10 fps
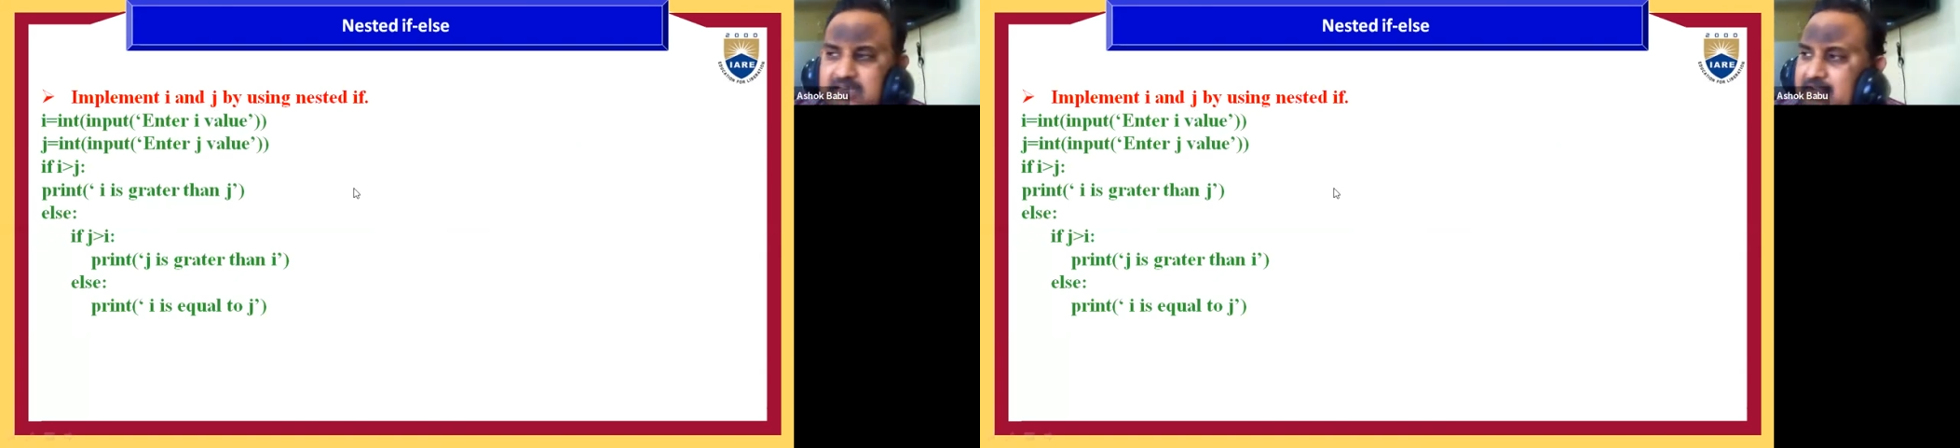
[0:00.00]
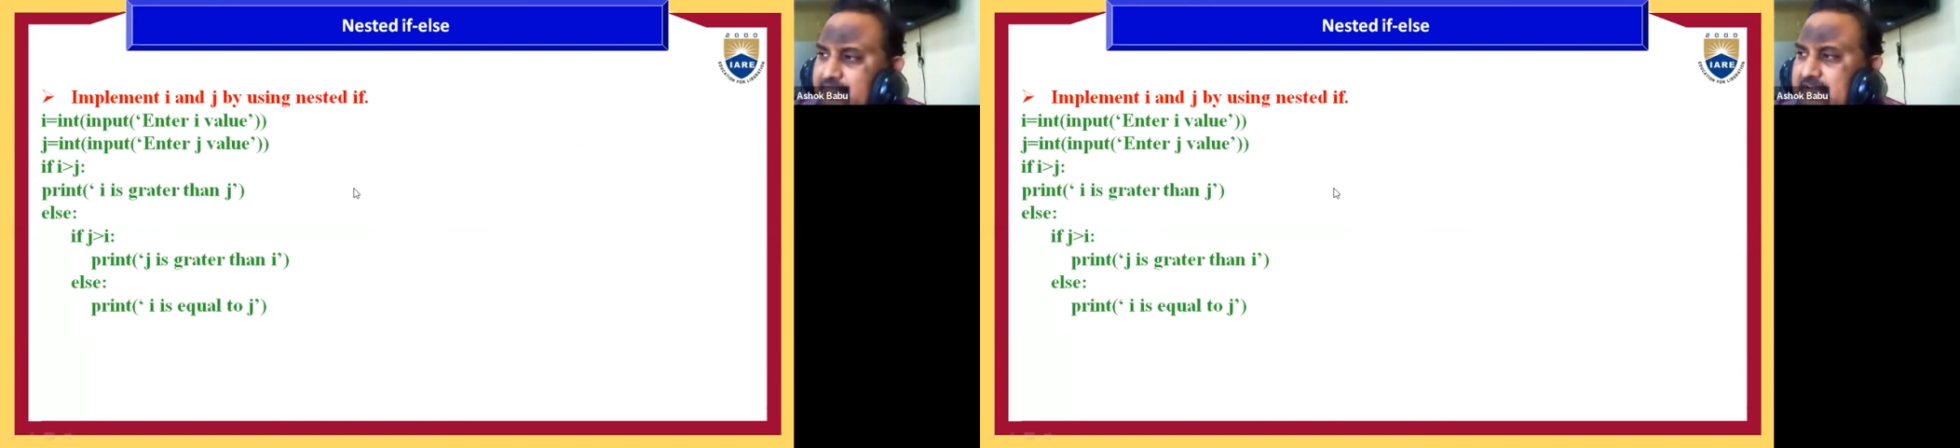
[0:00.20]

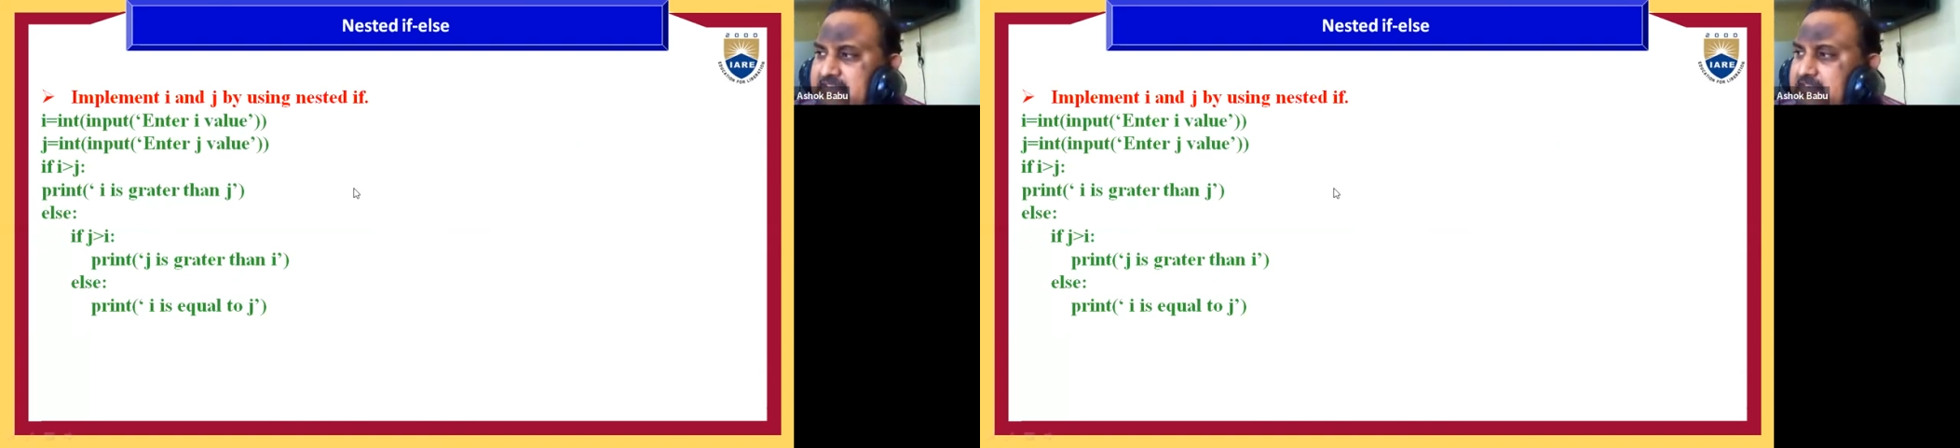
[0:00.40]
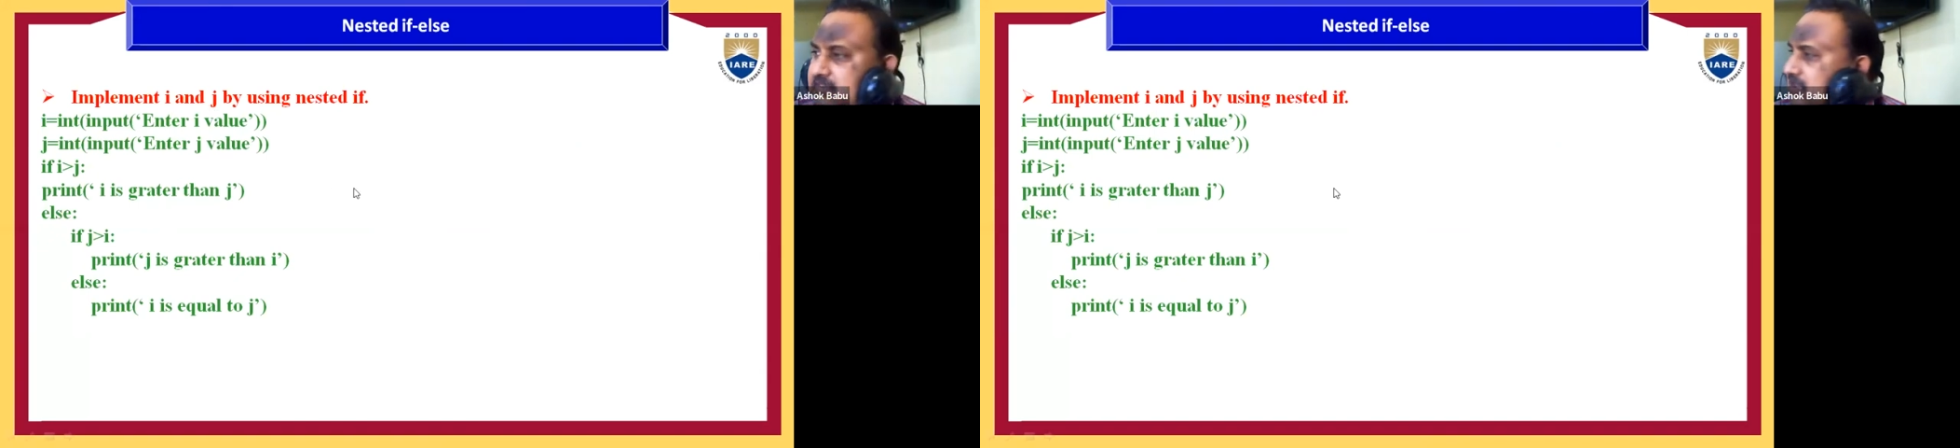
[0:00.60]
if
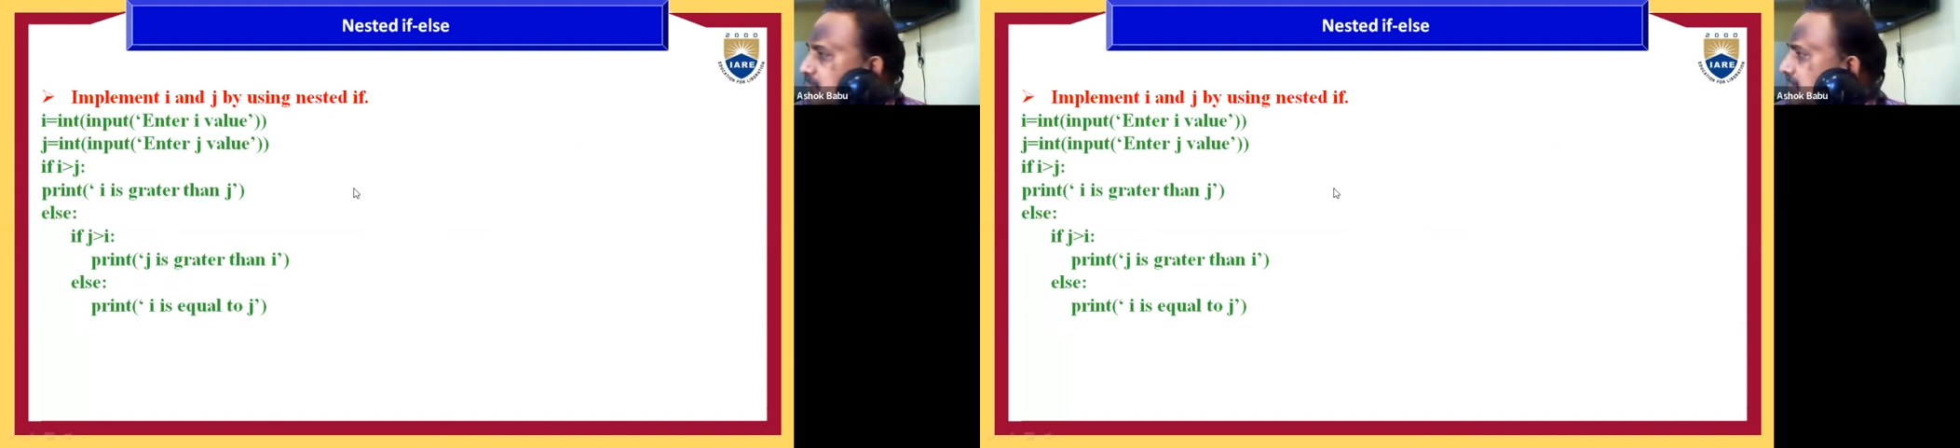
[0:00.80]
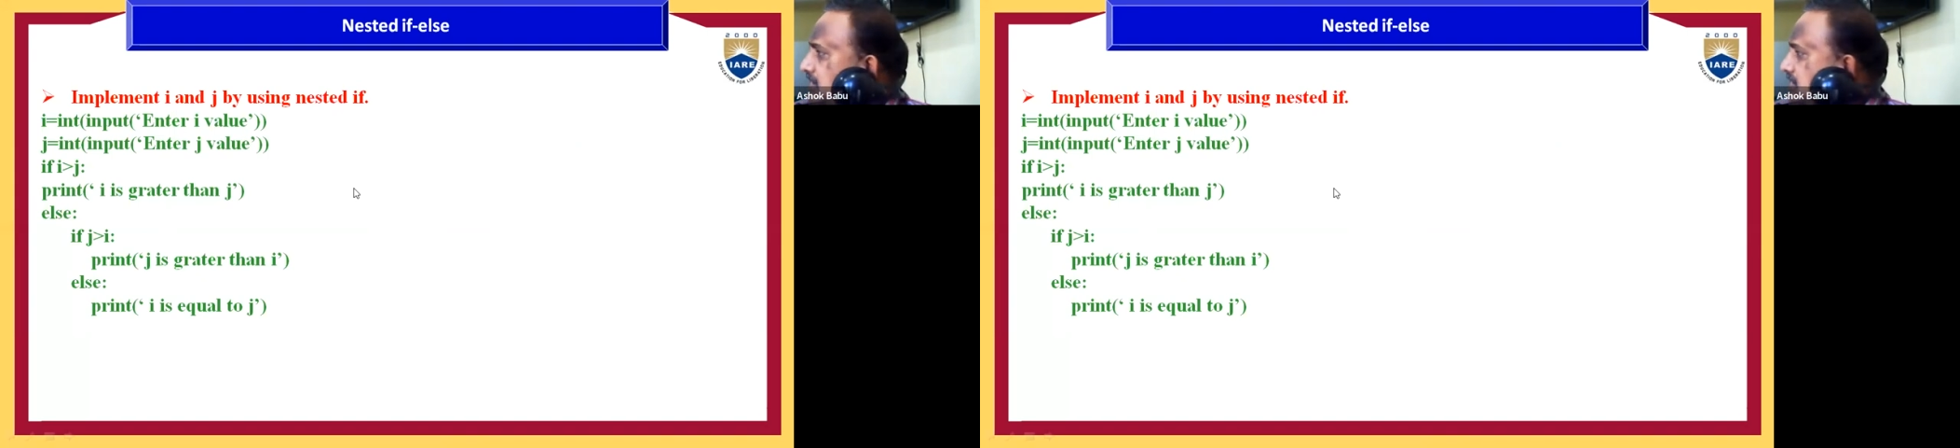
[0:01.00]
else
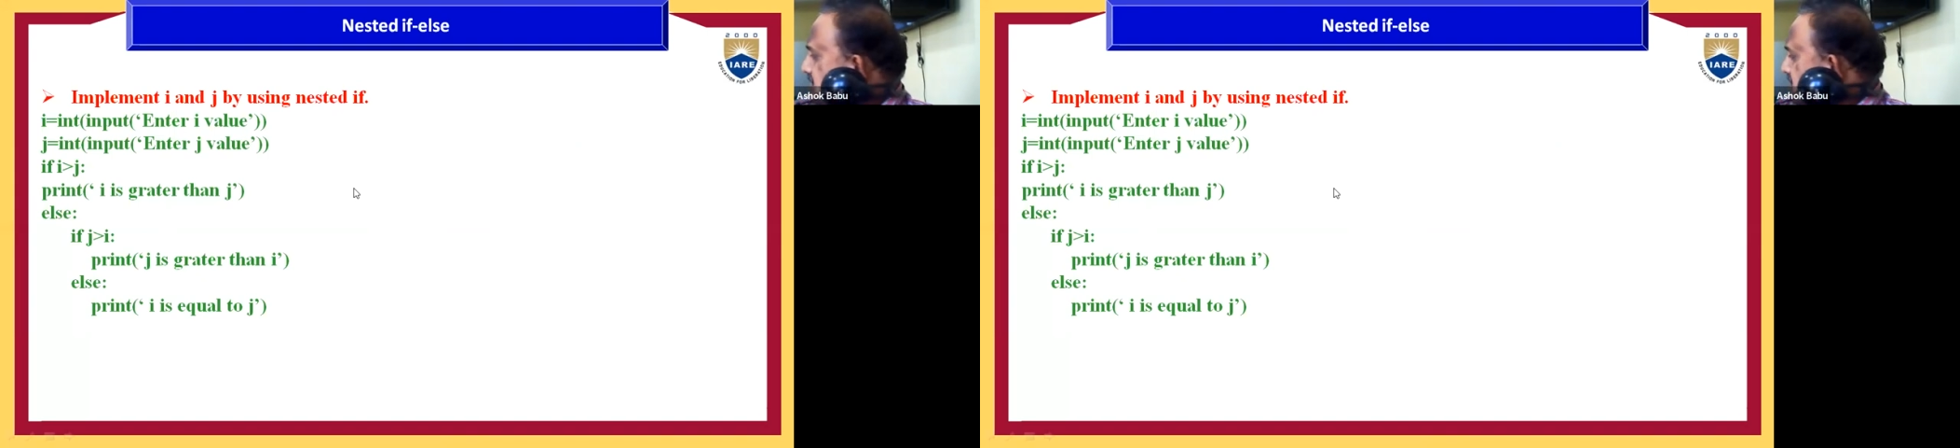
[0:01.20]
statement.